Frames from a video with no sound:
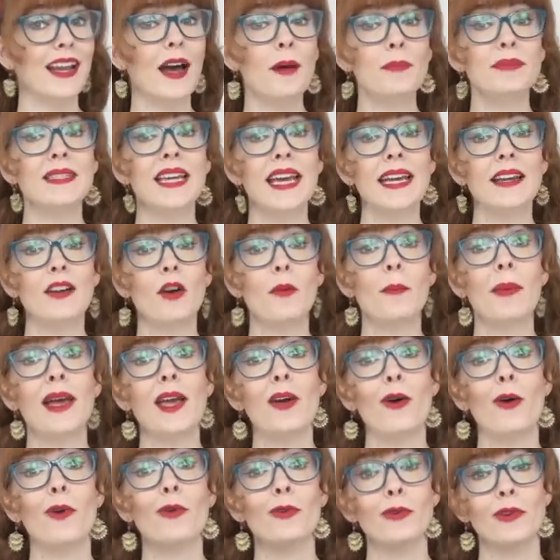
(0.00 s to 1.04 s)
an update on
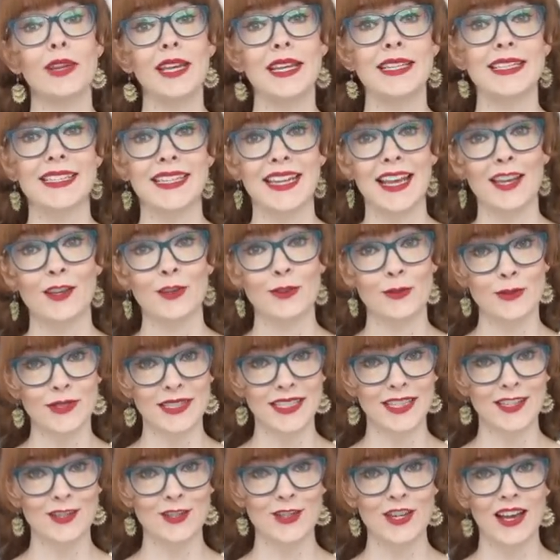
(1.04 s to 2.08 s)
my own internet
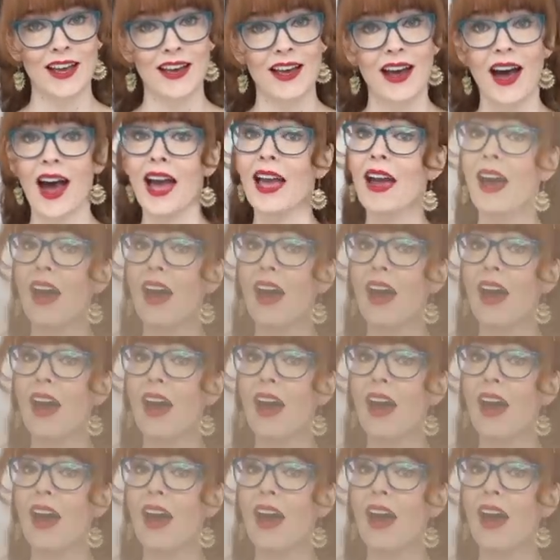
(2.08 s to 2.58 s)
usage. I